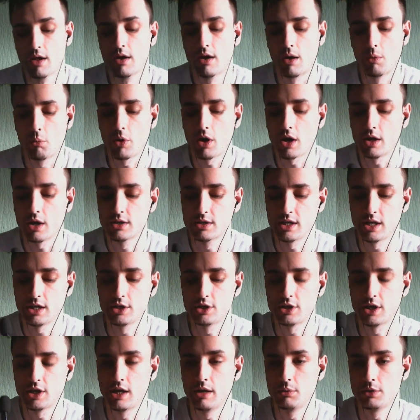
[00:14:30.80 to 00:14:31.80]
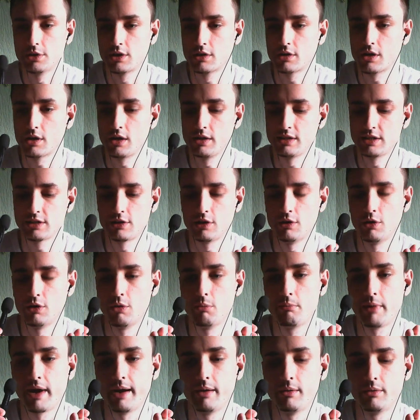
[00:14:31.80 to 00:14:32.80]
And what I did, yeah, was I got this little
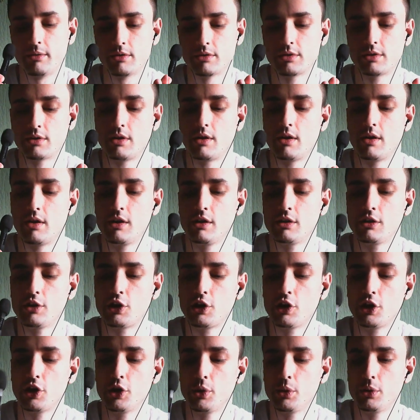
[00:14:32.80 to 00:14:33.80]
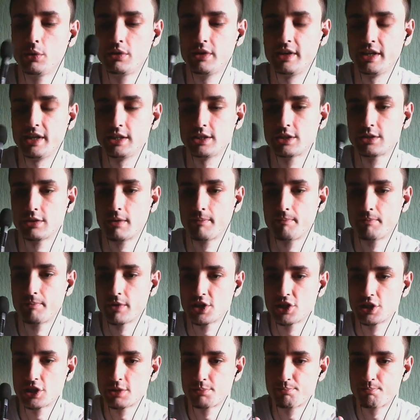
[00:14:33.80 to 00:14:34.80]
mount, glued this
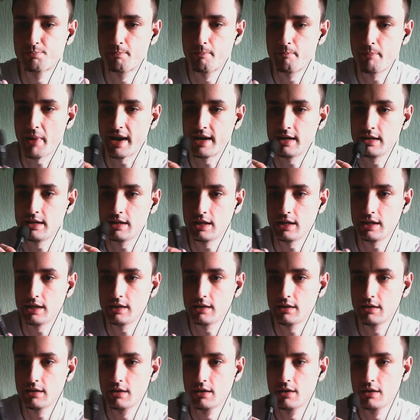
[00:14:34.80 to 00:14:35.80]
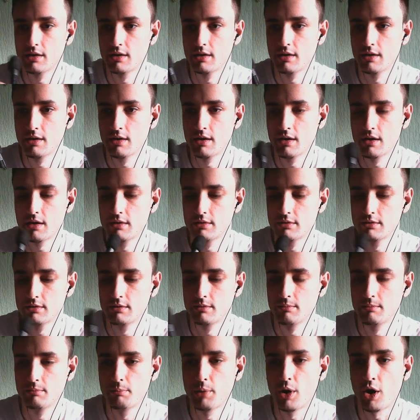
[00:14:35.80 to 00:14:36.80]
spendy
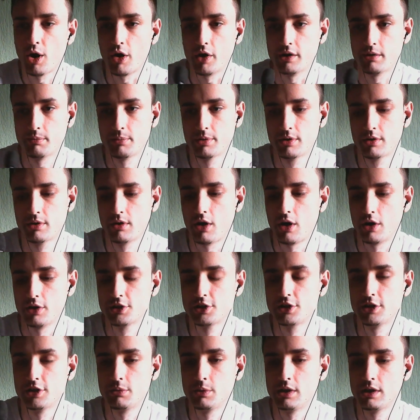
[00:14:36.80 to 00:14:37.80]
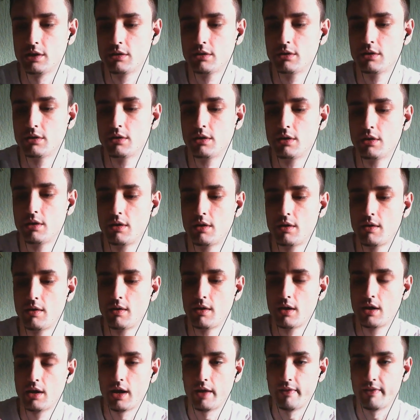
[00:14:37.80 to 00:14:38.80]
pipe onto it,
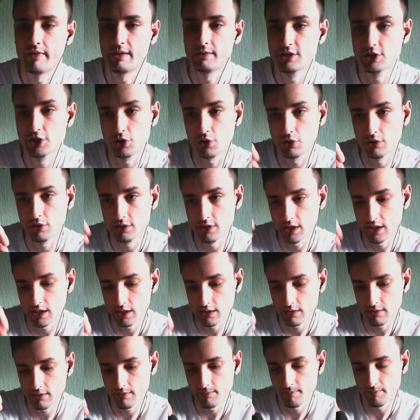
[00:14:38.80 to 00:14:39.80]
and then stuck the